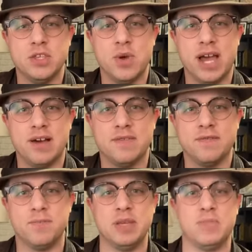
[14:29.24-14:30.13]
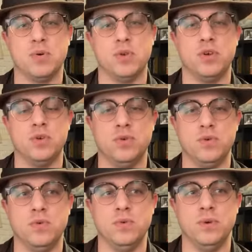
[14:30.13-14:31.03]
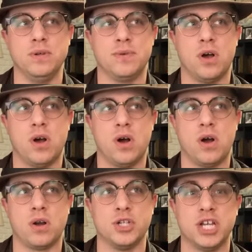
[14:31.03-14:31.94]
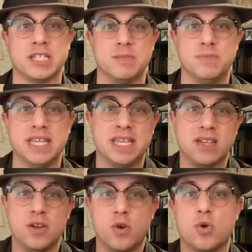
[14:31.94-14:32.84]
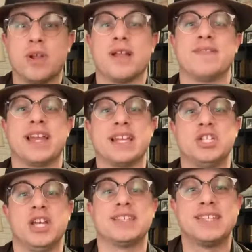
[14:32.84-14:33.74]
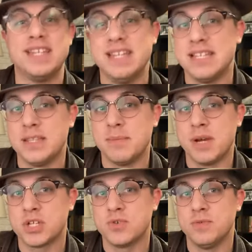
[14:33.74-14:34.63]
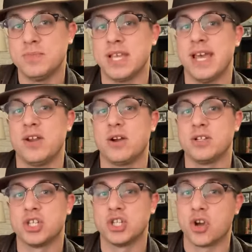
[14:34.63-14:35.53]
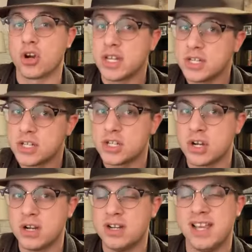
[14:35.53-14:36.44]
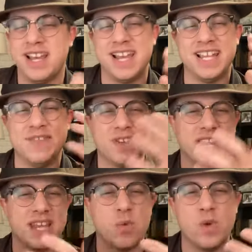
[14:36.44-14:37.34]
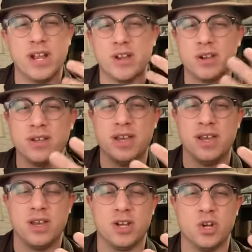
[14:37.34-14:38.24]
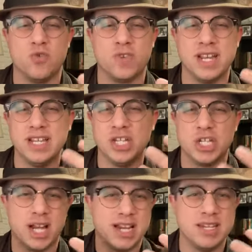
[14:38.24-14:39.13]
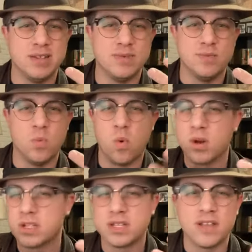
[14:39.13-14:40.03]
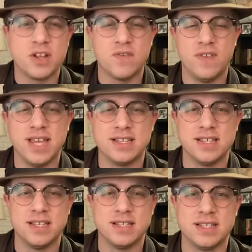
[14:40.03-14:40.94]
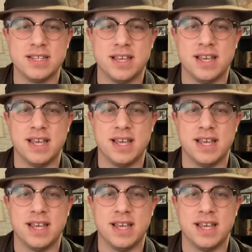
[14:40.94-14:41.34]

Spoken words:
You have people who have like just eaten the mushrooms and are starting to turn, and they've got like weird green shiny warts on their faces.